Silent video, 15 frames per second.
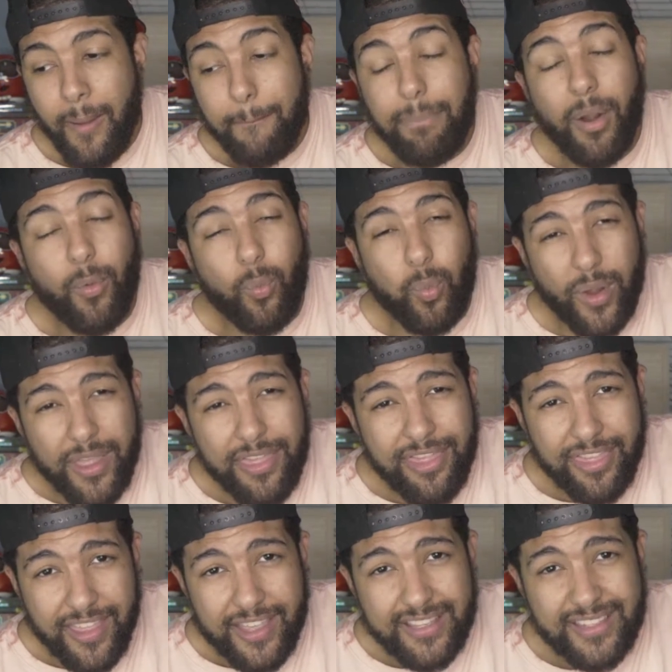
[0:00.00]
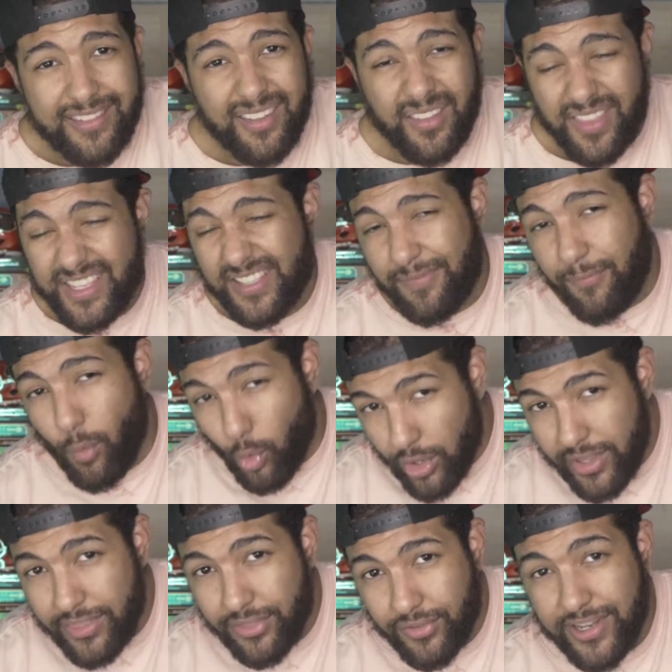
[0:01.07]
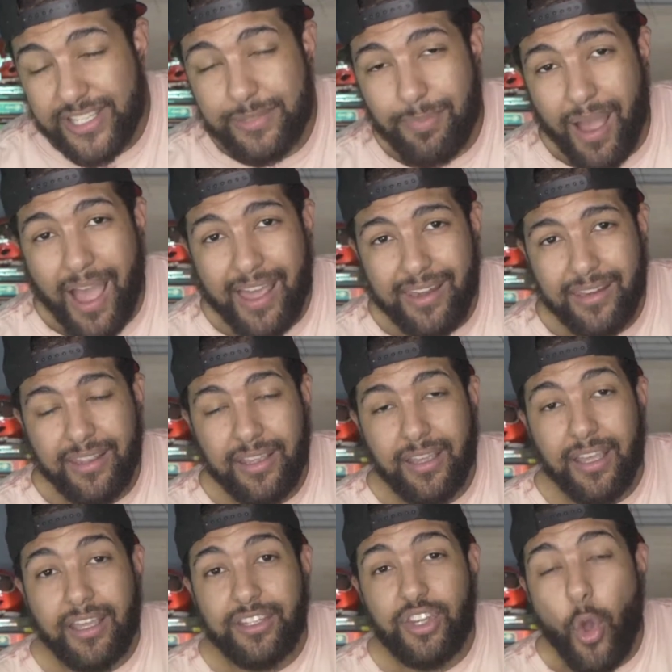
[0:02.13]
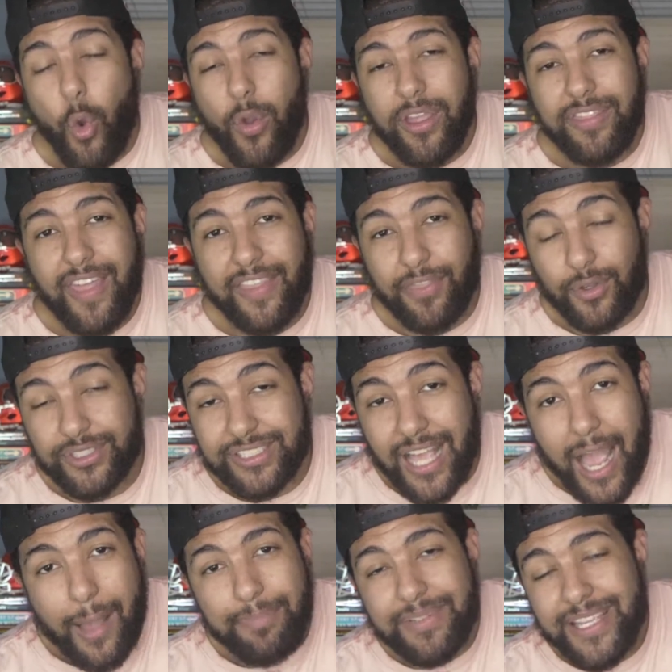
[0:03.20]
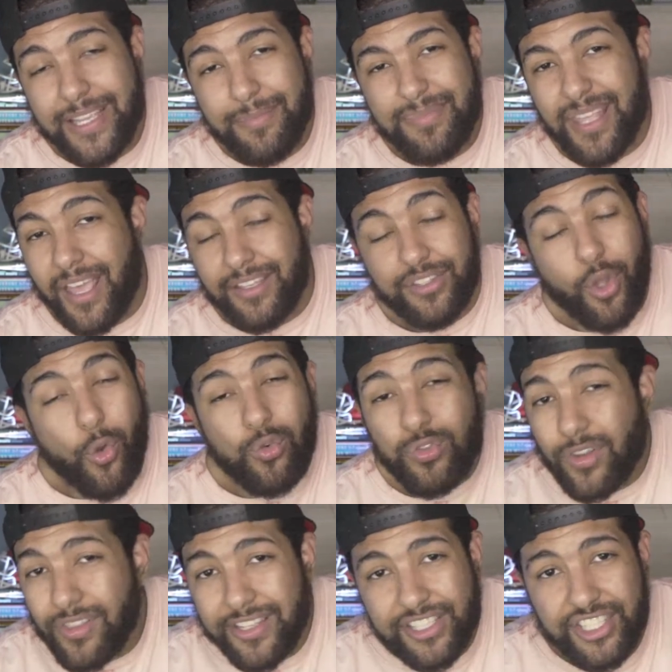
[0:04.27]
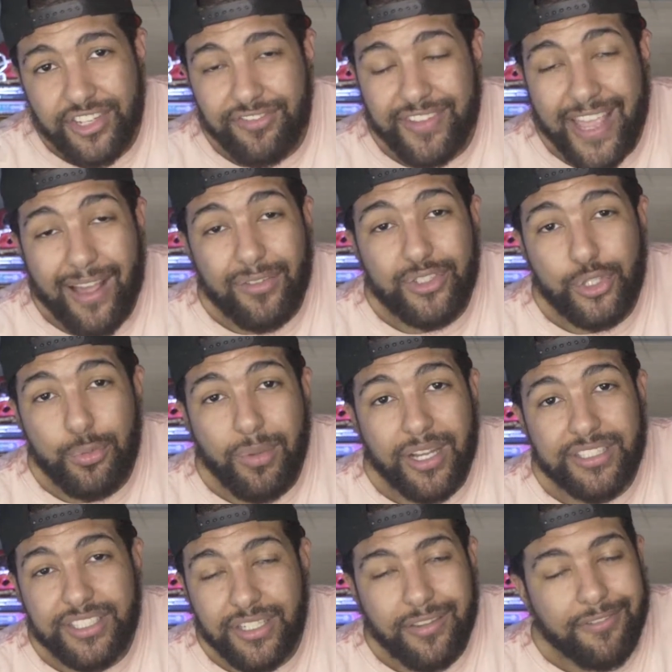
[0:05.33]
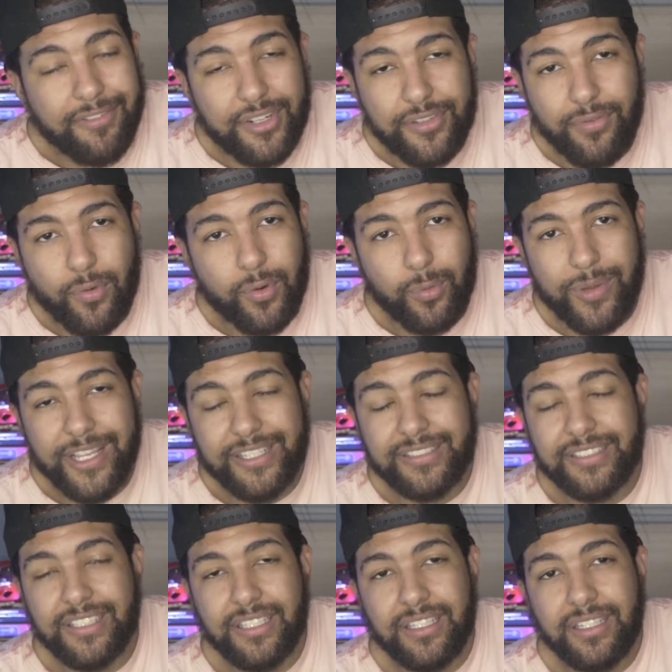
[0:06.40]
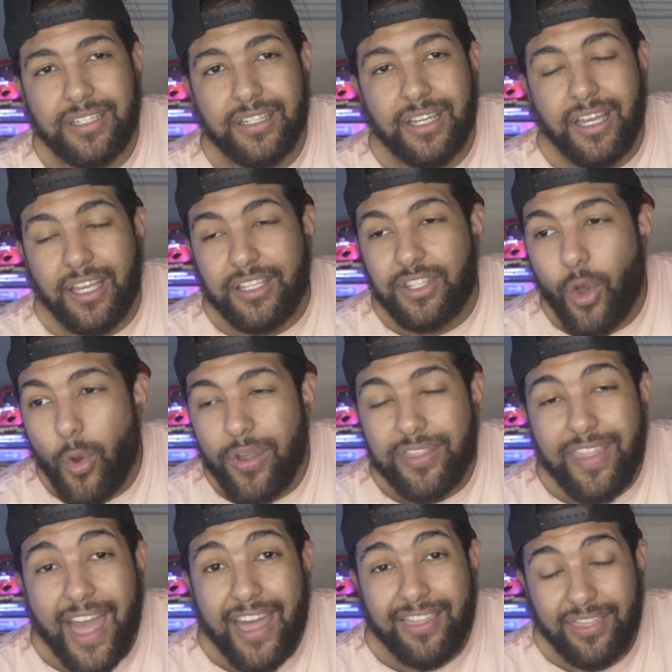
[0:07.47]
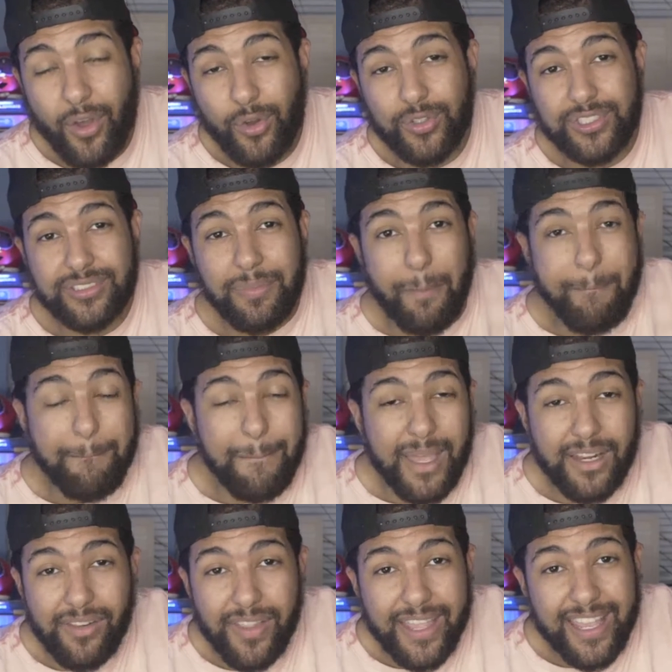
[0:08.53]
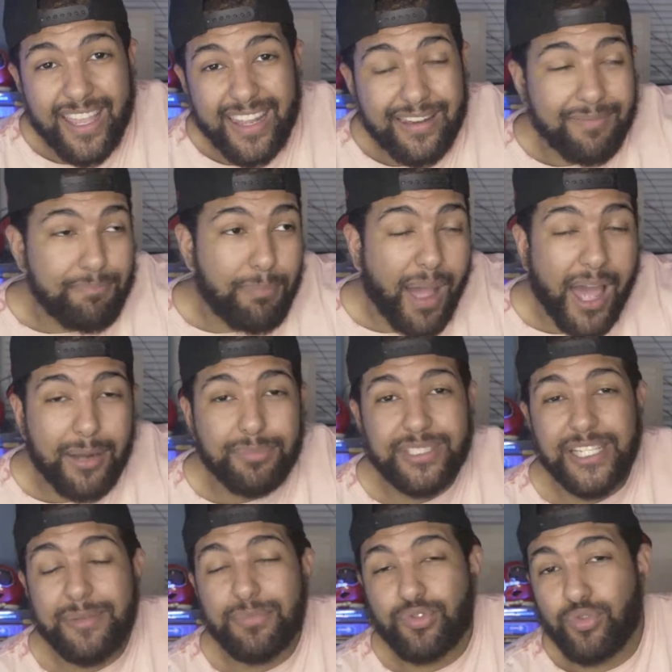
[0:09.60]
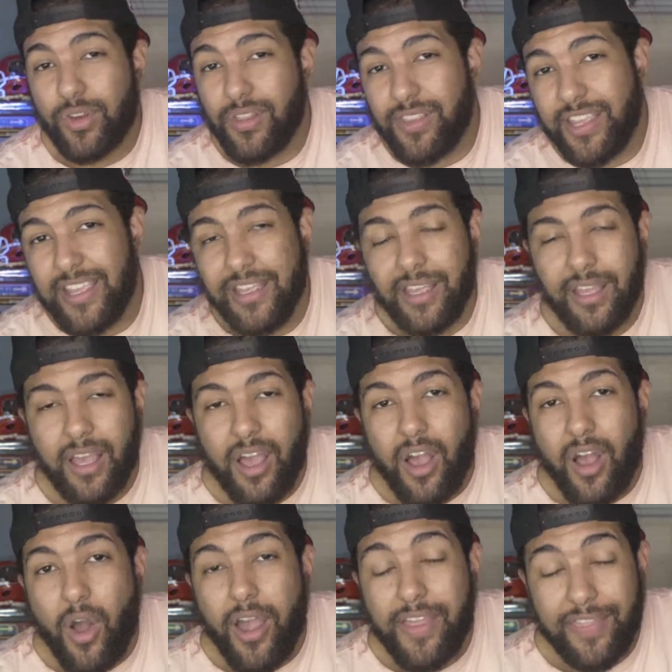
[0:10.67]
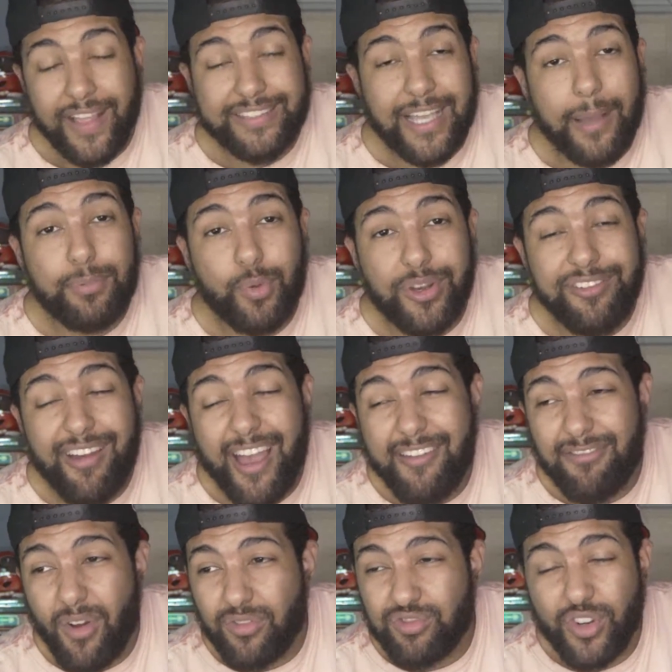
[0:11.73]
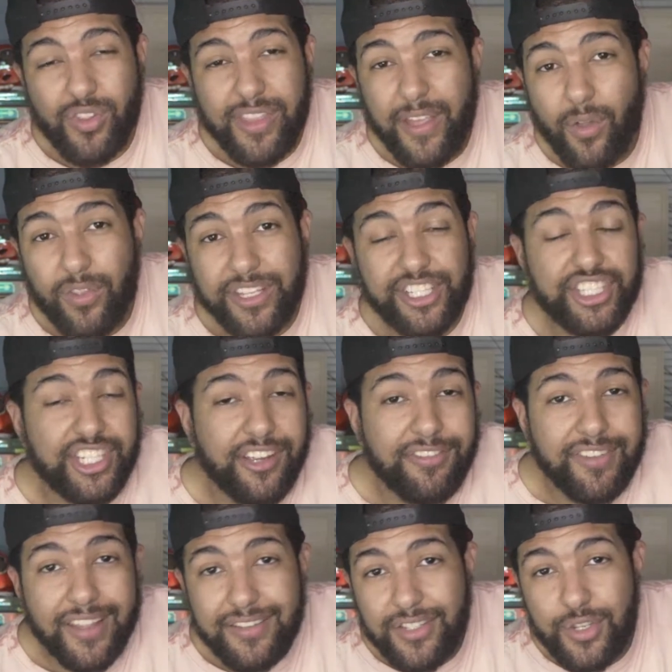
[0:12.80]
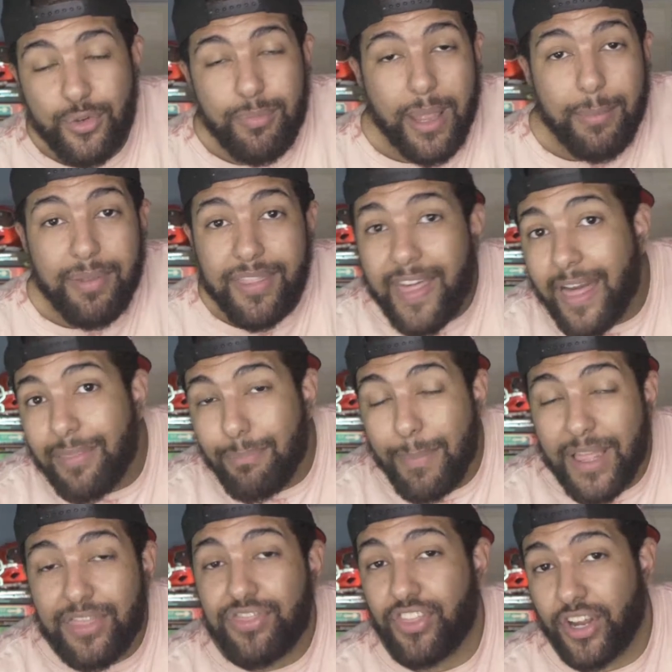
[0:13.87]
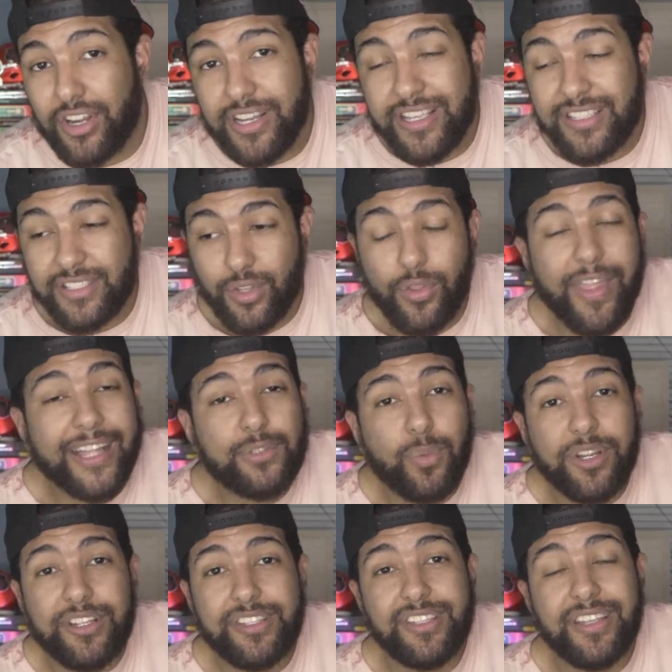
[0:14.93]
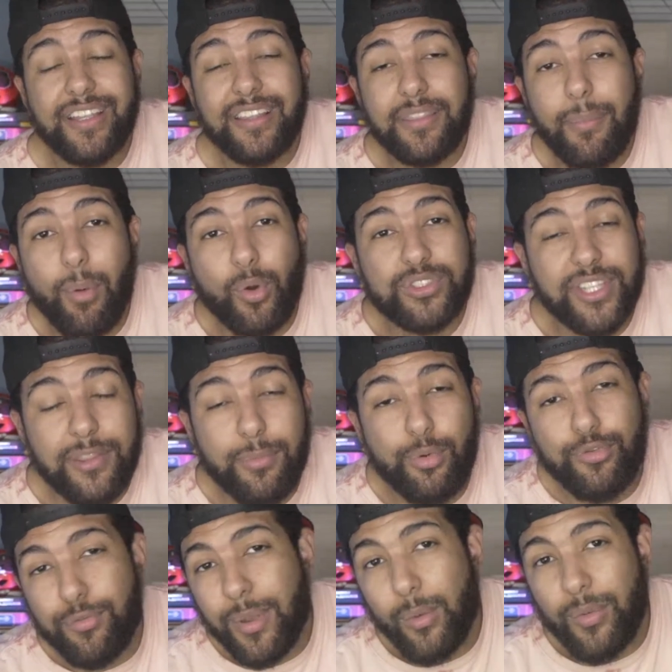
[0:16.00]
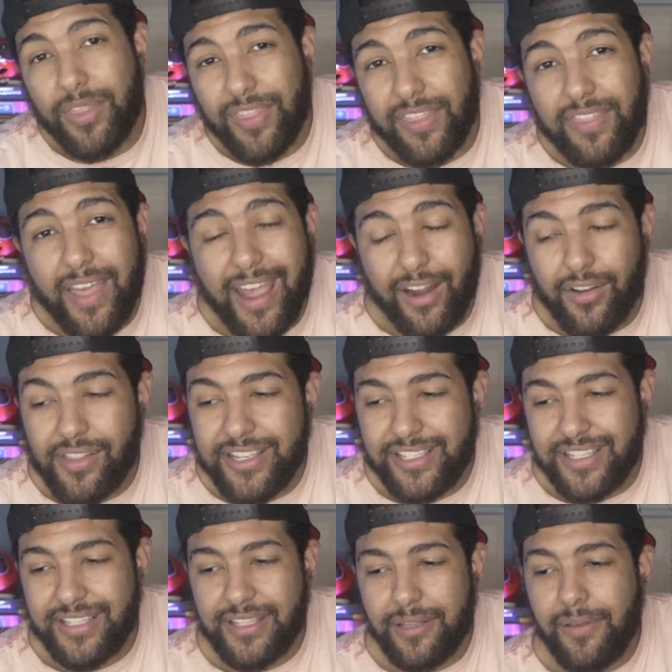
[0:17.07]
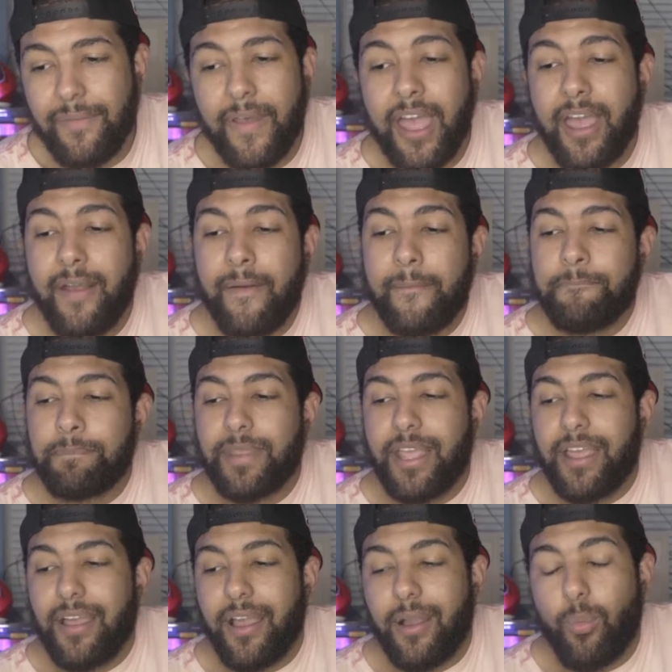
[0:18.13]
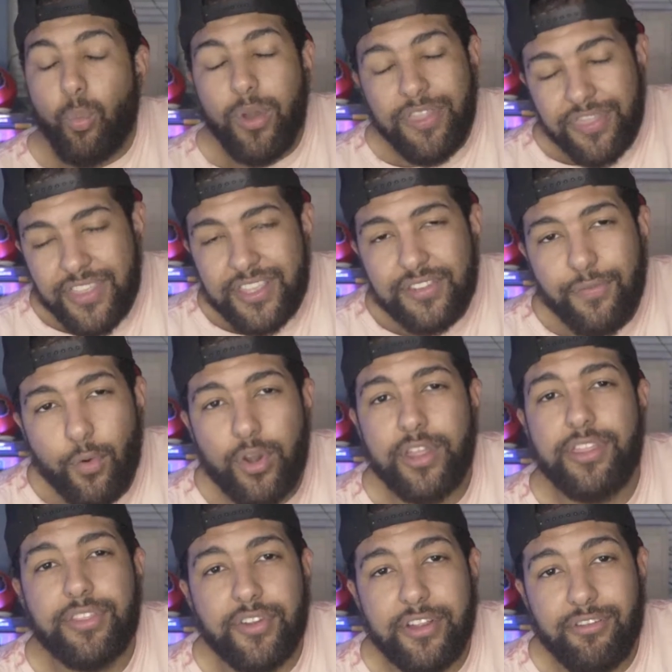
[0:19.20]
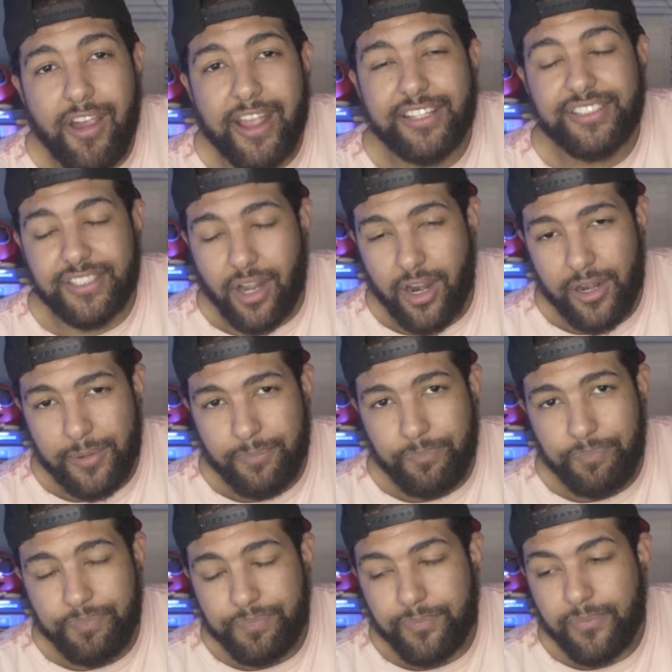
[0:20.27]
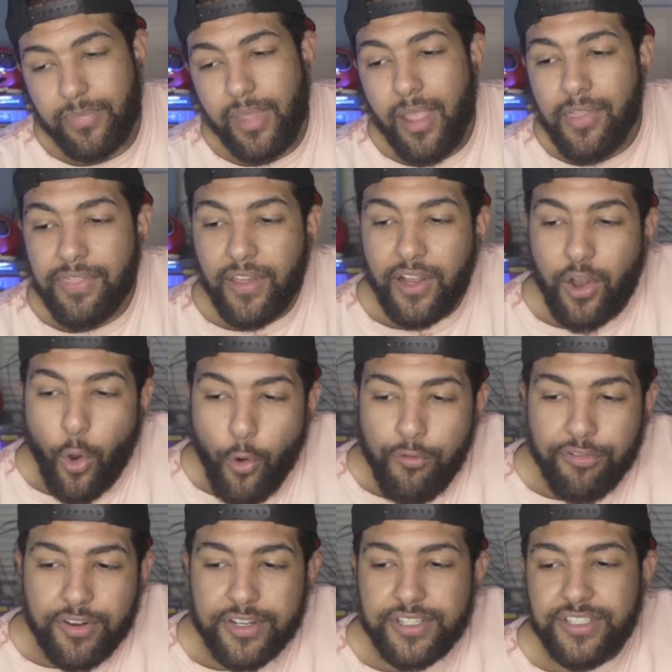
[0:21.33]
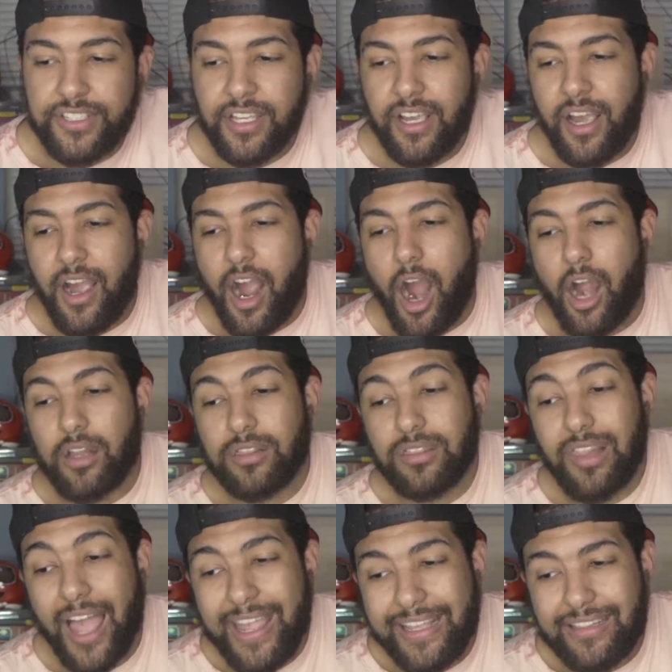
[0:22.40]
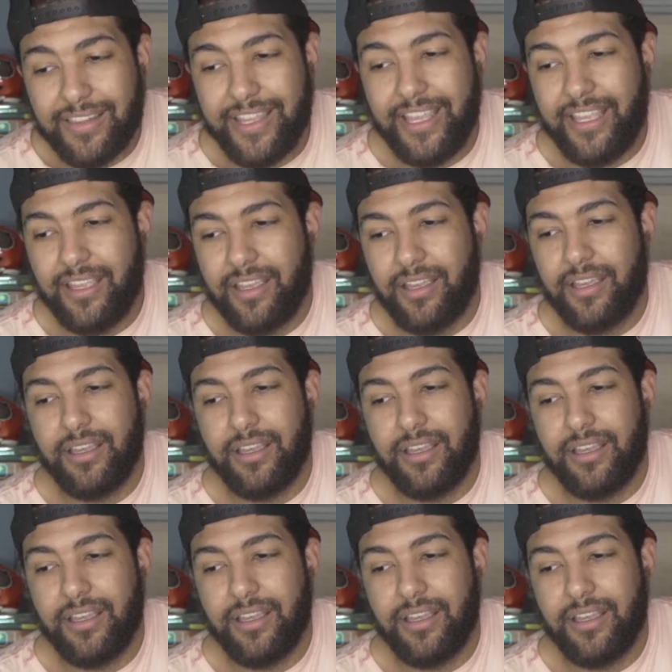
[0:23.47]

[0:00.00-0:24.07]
But with this 43 spot, knowing that those top teams don't really shift down too much in the first 4 weeks, knowing that those middling and bottom teams really, in that top 25 really only shift into maybe that mid-30s. So that's where you're seeing the most of the movement within that early season. With this 43-ranked start, the Gophers are likely